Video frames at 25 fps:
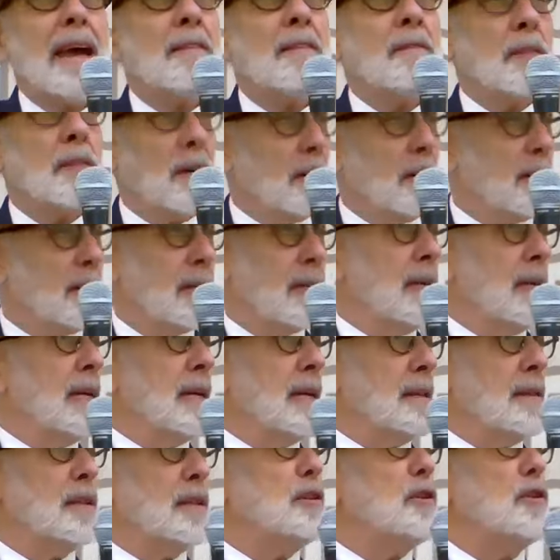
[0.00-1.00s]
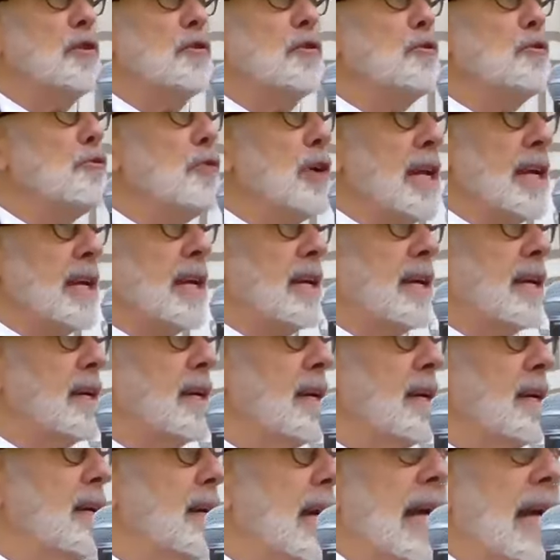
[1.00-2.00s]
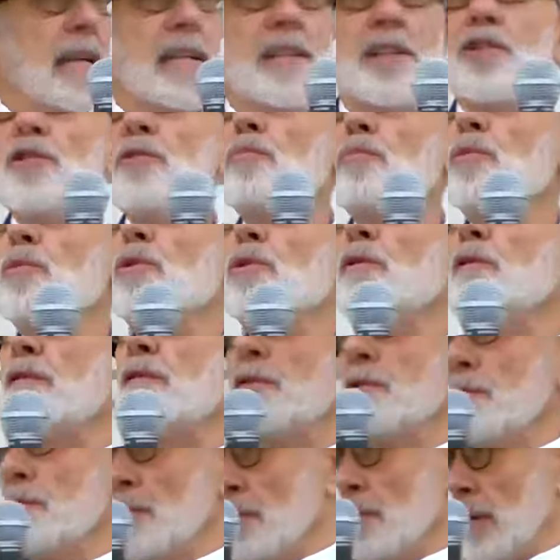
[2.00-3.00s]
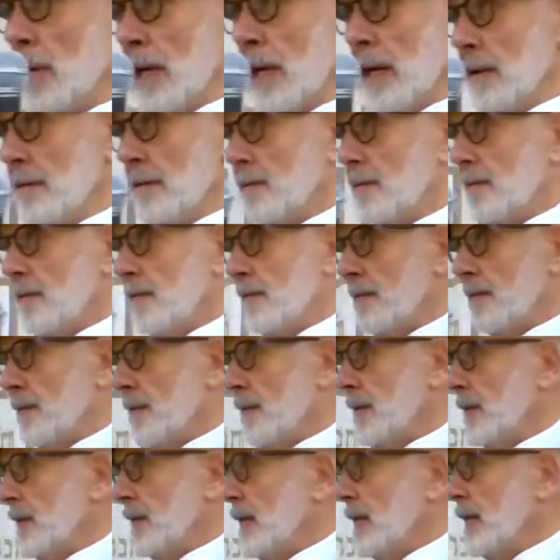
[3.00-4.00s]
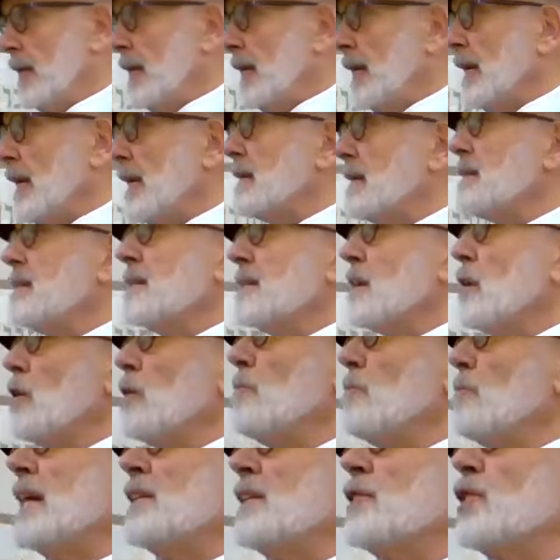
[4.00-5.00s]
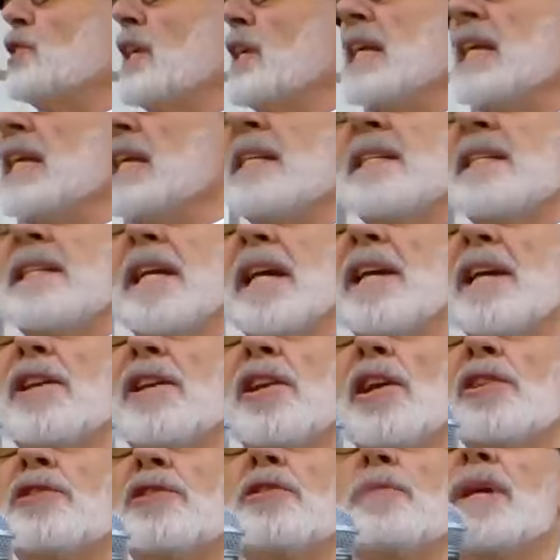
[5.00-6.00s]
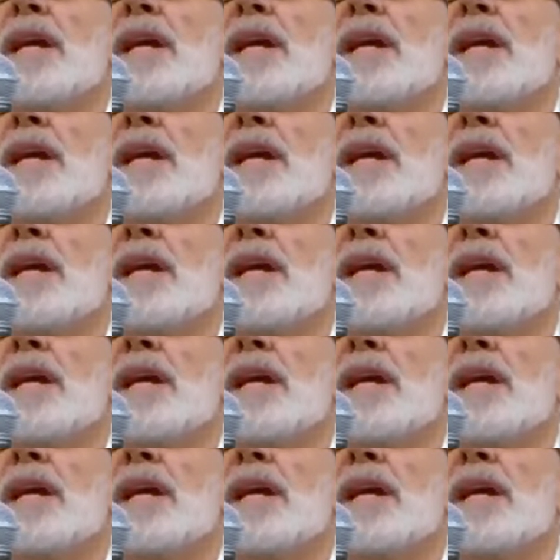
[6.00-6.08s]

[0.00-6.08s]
havoc that you wreak as you move through your life. It's so much easier not